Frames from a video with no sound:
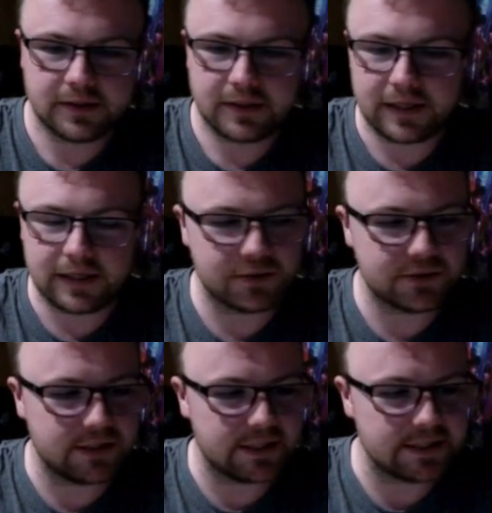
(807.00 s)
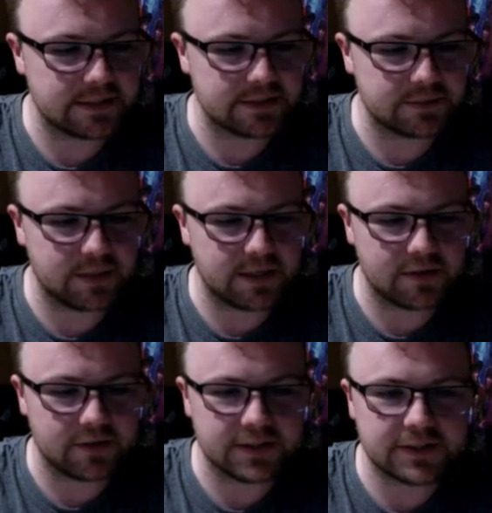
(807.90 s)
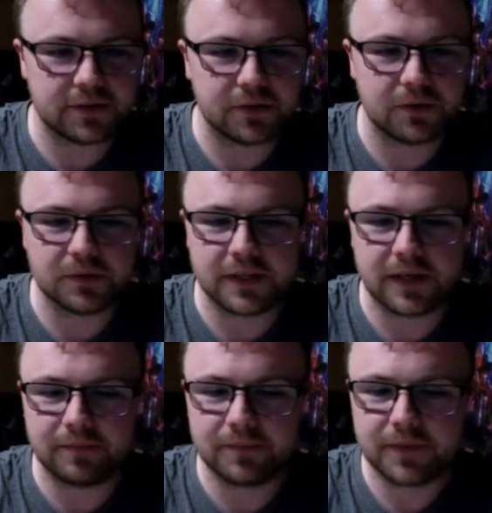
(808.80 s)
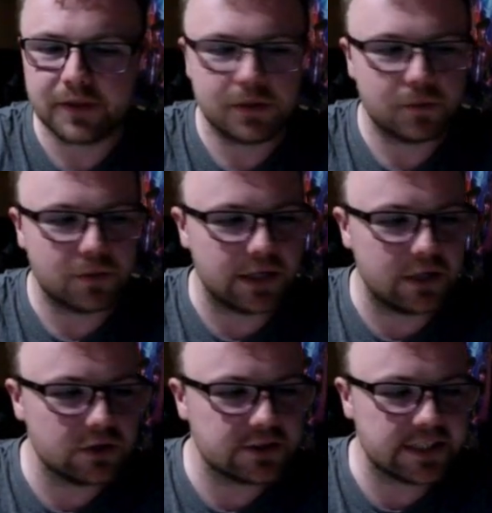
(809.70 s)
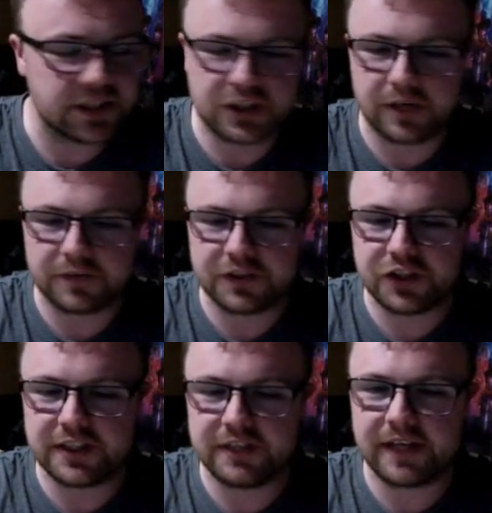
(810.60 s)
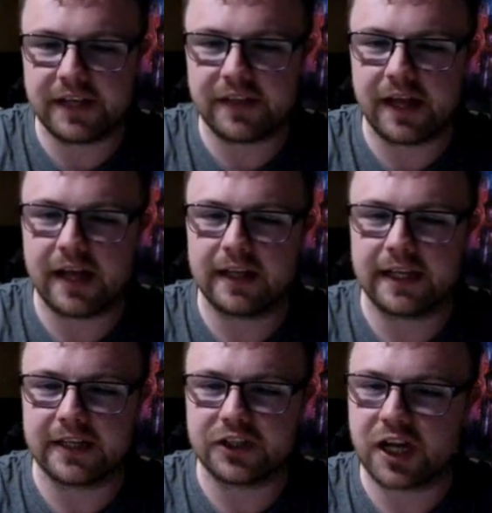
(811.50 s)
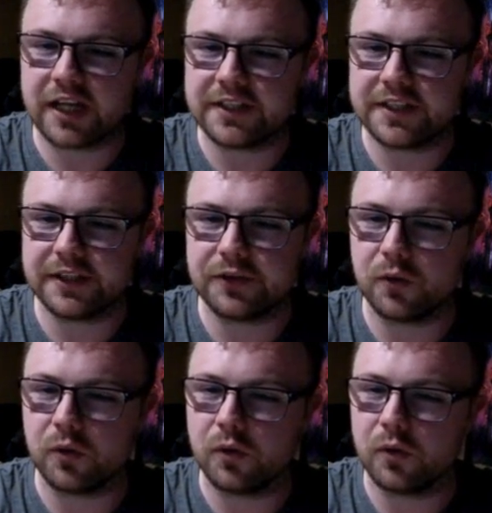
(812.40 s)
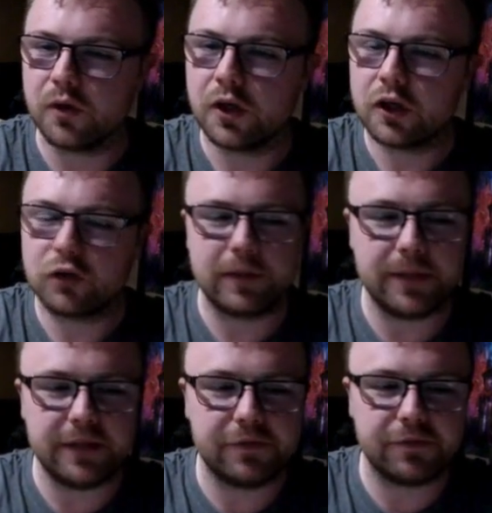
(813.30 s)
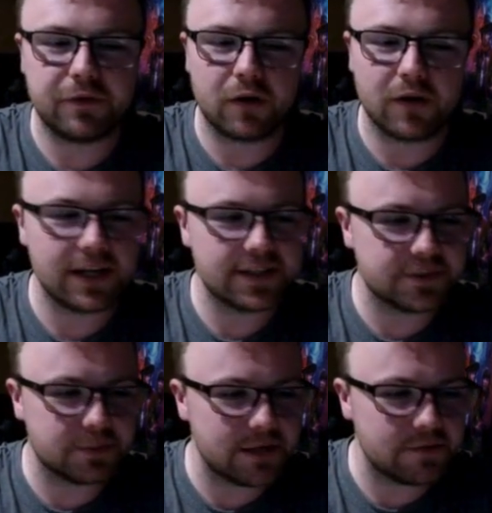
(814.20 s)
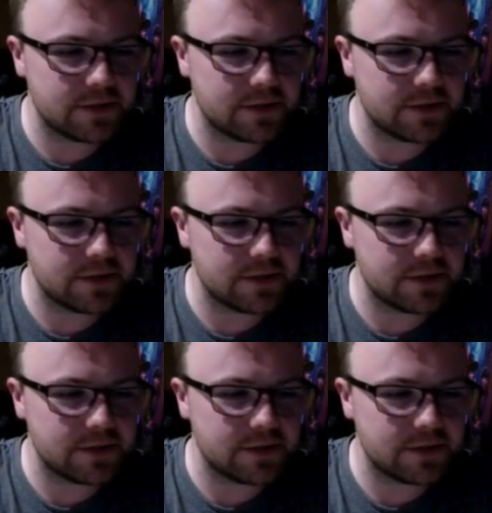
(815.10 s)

I also like this as well, this old, well, it looks like she's living in that, like, enchanted or creepy forest or whatever.